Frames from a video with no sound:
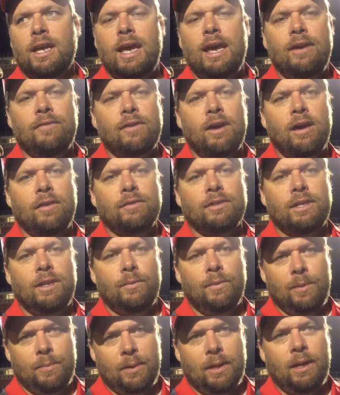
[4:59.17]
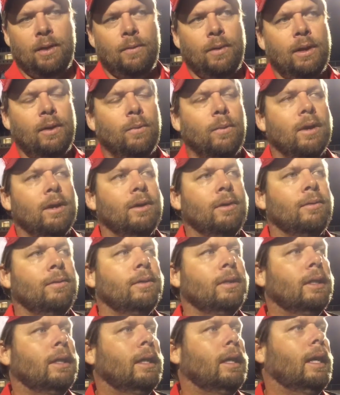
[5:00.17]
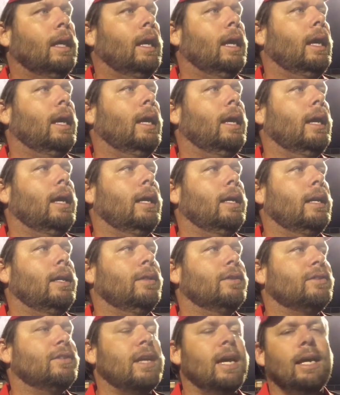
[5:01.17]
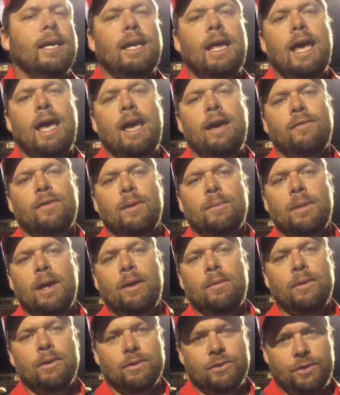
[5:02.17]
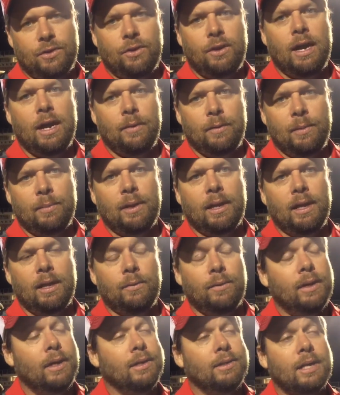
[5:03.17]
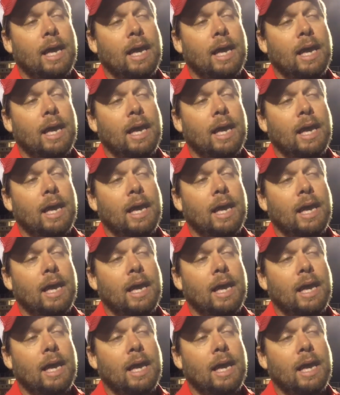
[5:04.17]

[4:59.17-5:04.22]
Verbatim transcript: half, obviously, we played really well. And in the second half, I'm not real sure how we played. We didn't